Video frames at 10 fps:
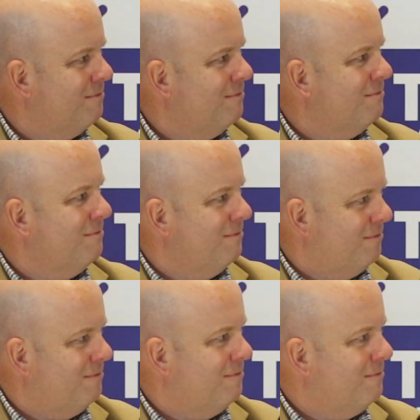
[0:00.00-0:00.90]

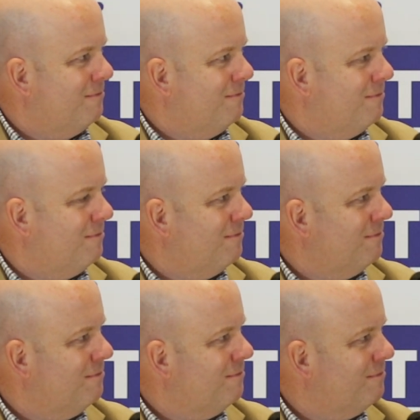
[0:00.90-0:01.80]

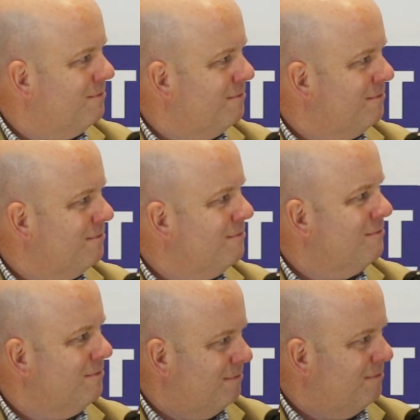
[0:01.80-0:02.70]

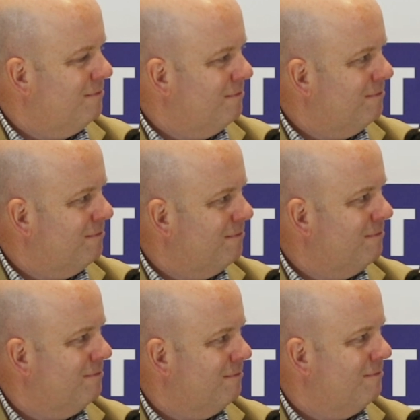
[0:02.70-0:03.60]

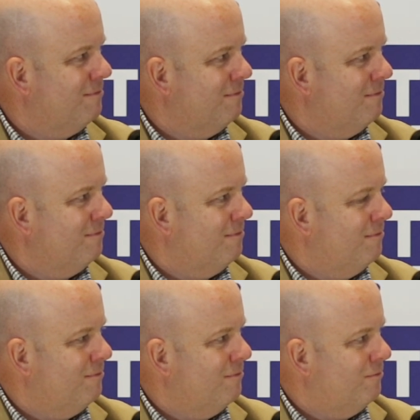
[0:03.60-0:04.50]

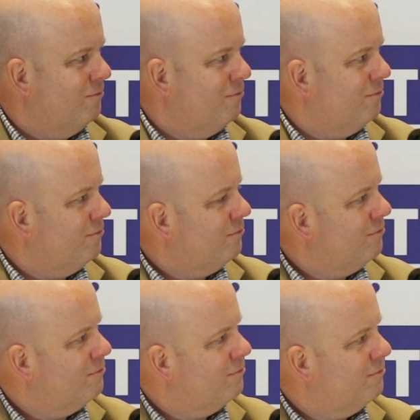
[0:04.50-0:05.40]

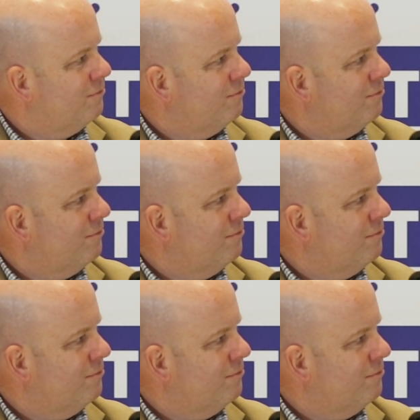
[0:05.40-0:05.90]
No words are spoken by the person on screen.